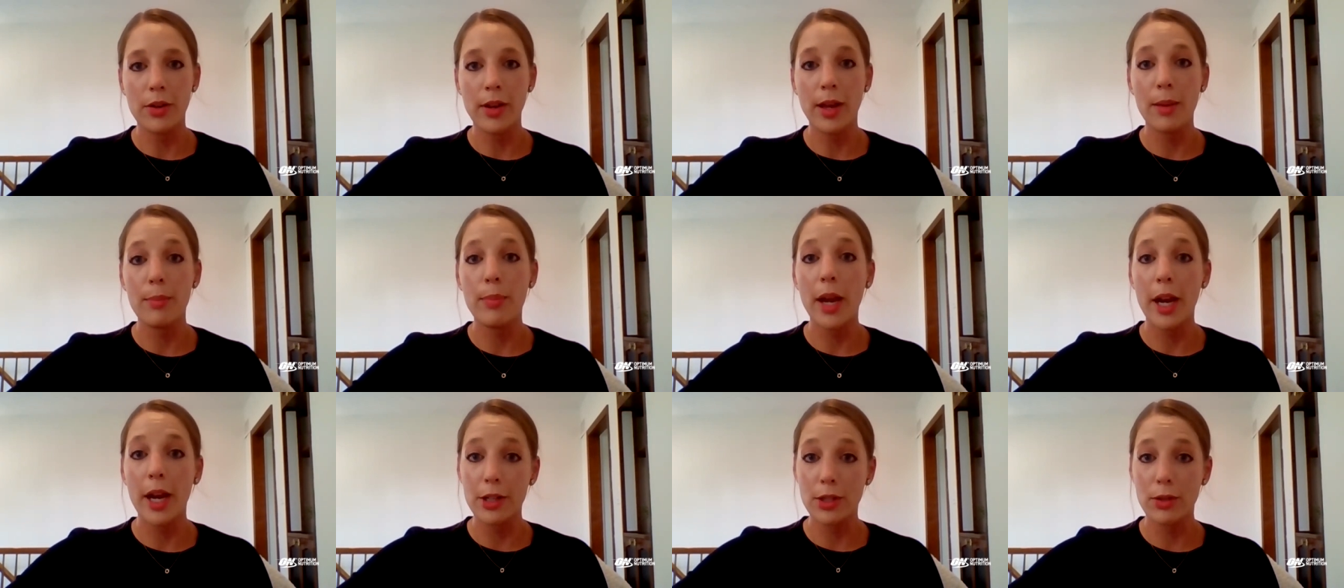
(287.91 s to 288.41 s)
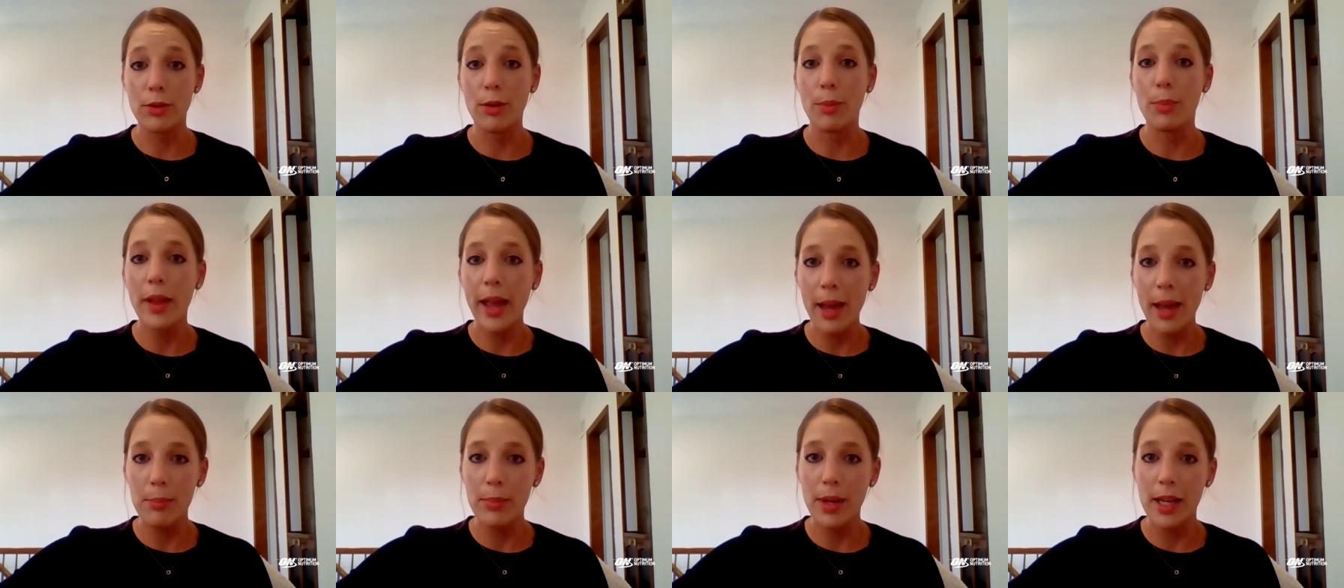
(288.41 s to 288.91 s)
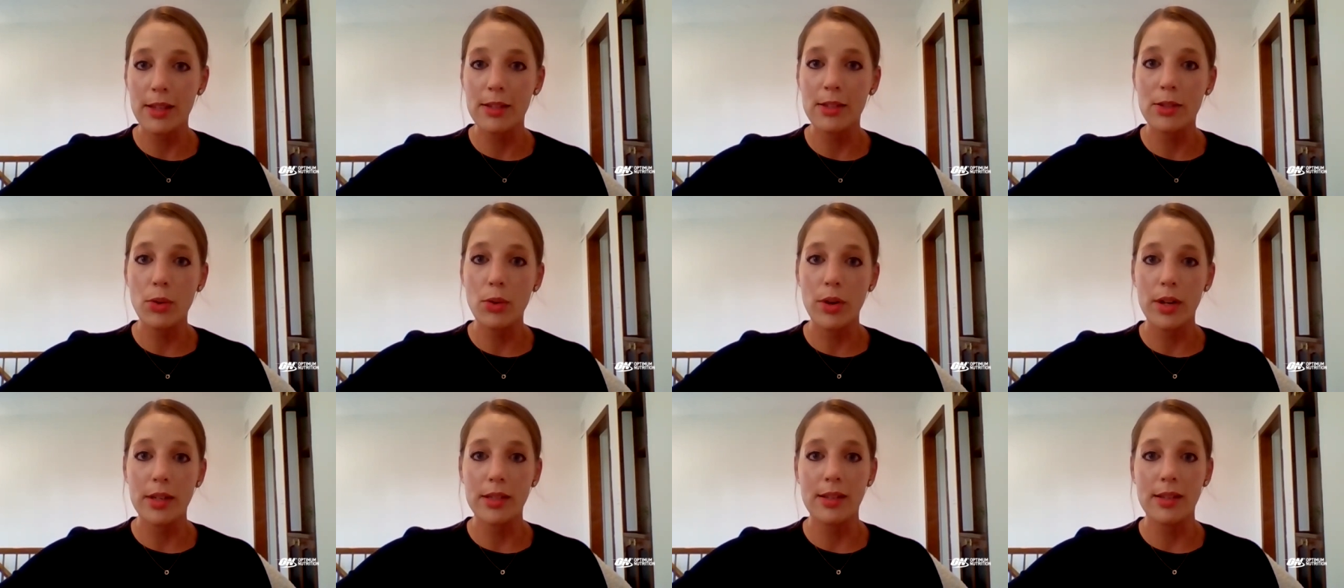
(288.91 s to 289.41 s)
compared to a plant-based
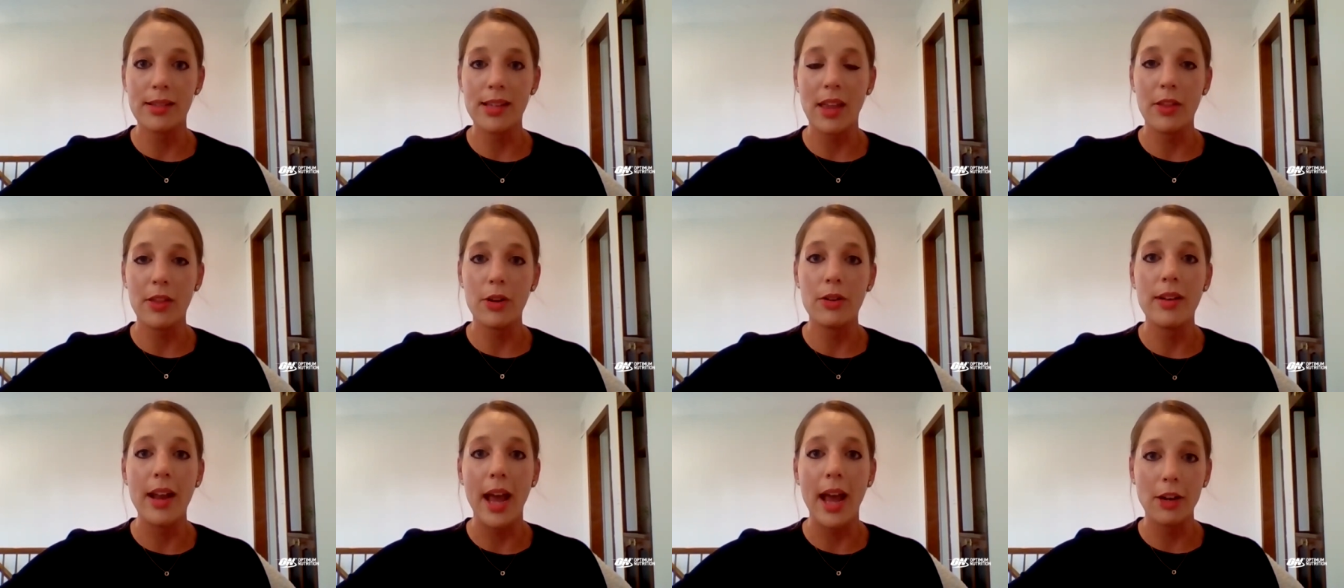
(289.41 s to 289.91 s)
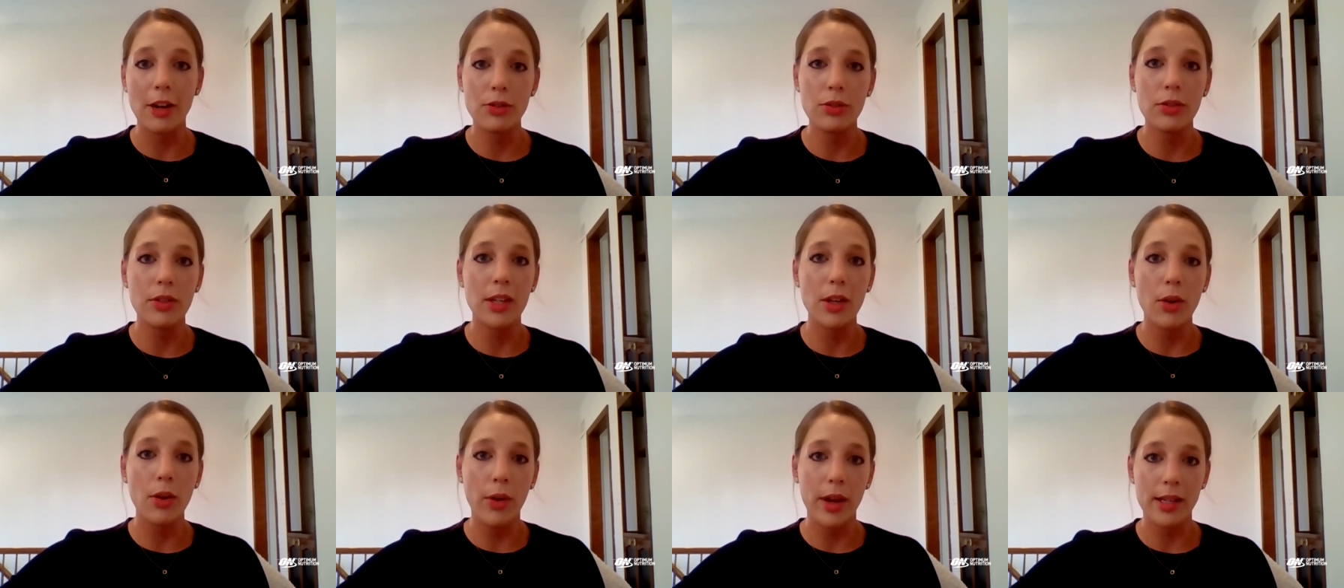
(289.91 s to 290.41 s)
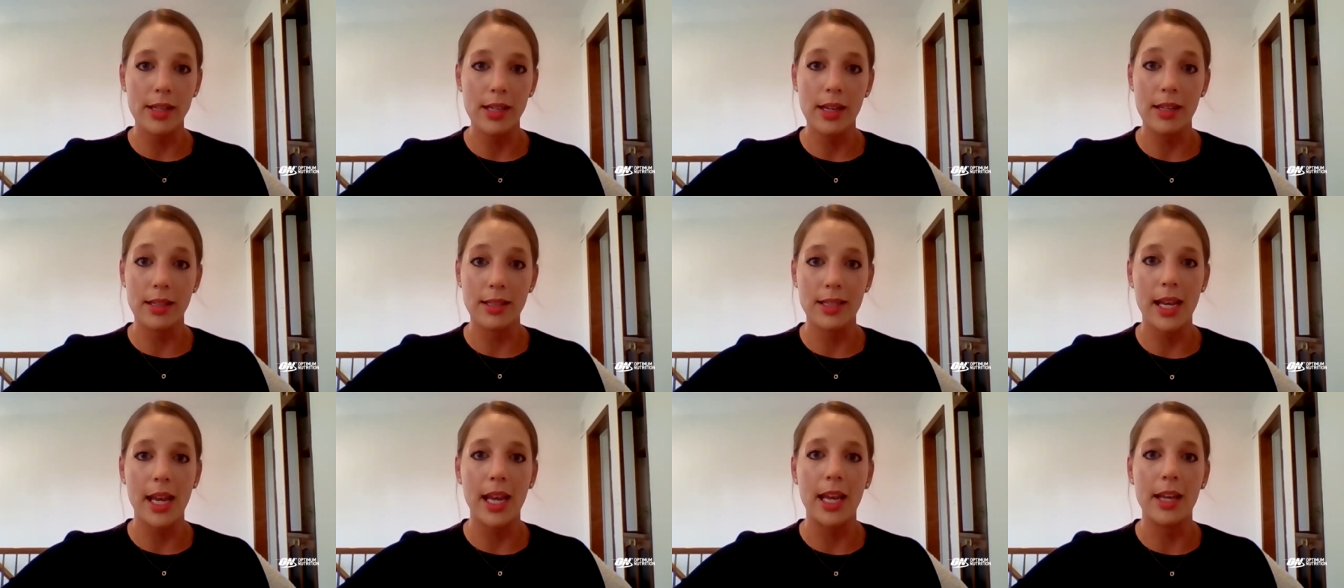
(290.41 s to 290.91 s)
source is that they're naturally going to
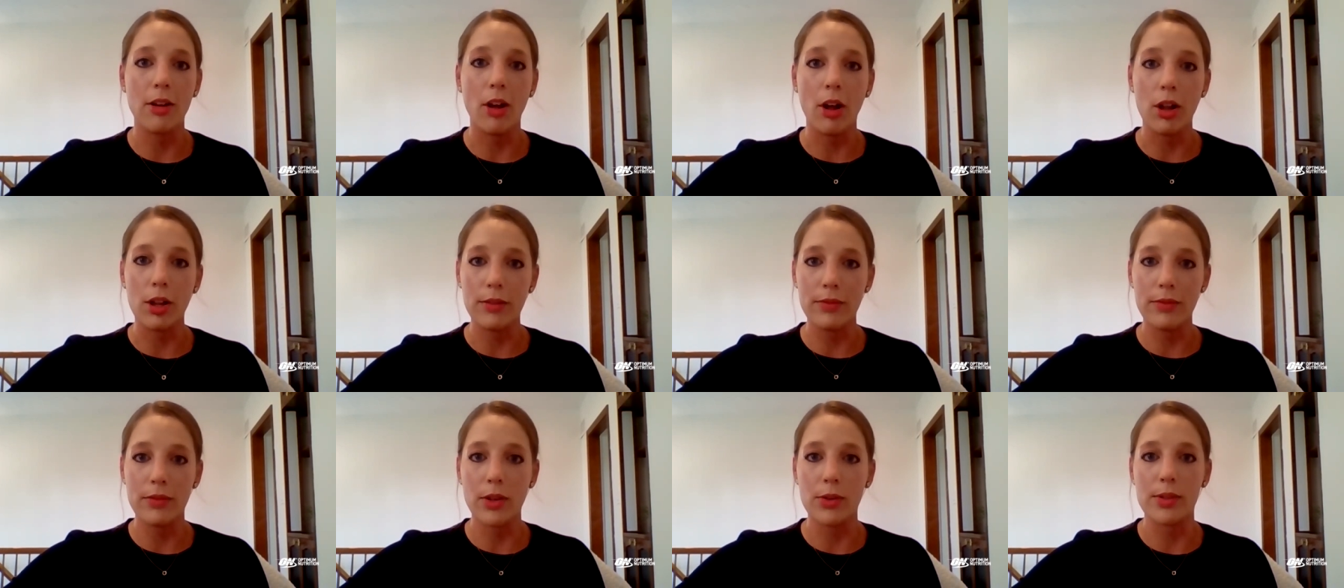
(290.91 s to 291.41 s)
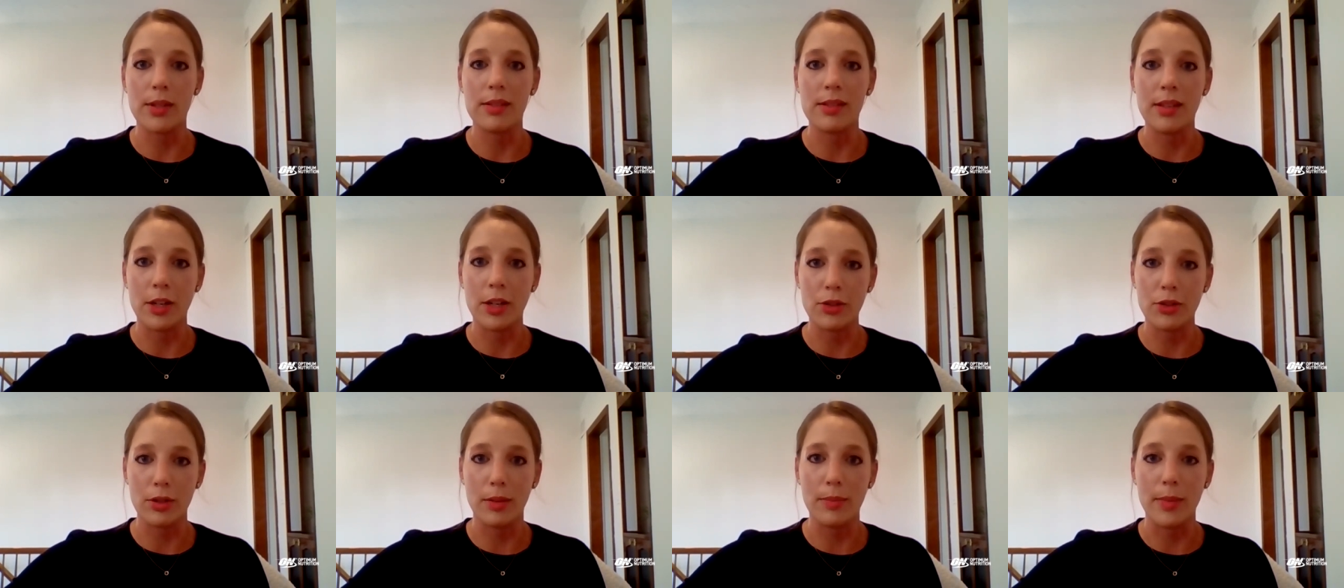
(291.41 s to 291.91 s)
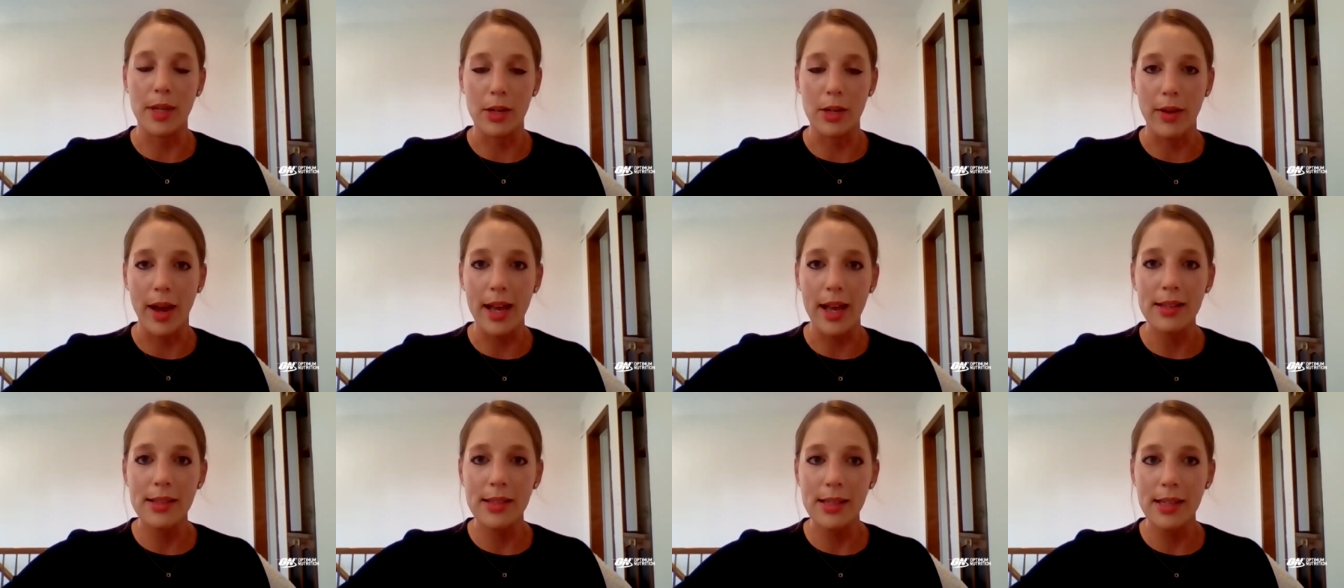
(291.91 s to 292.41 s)
contain all of those essential amino
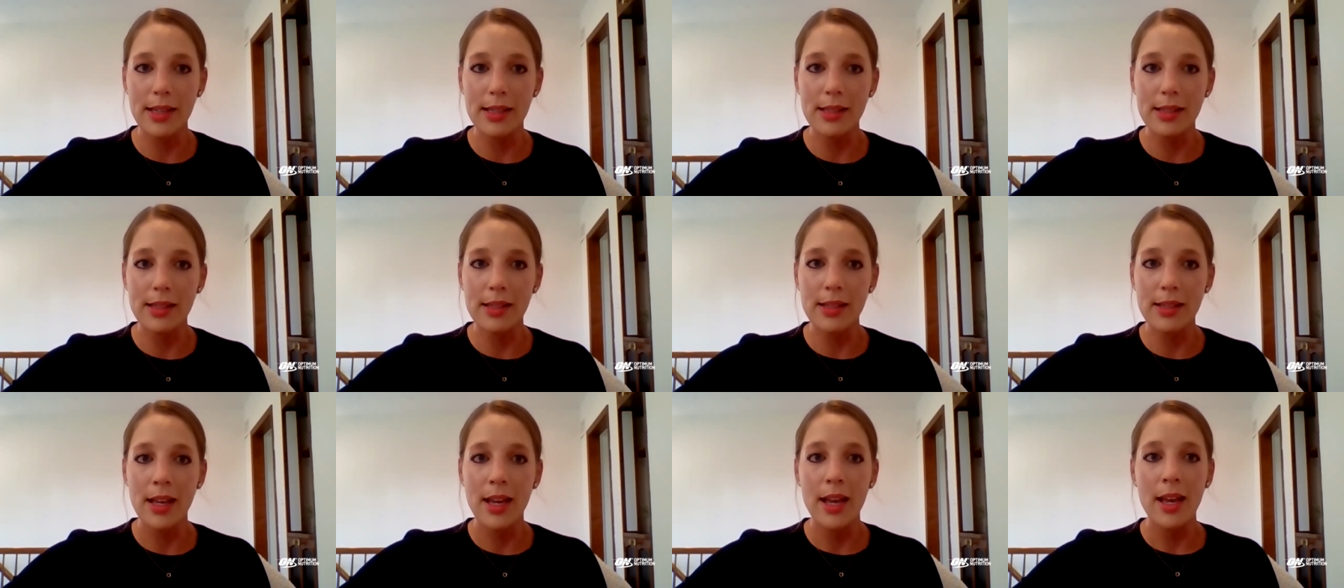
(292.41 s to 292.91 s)
acids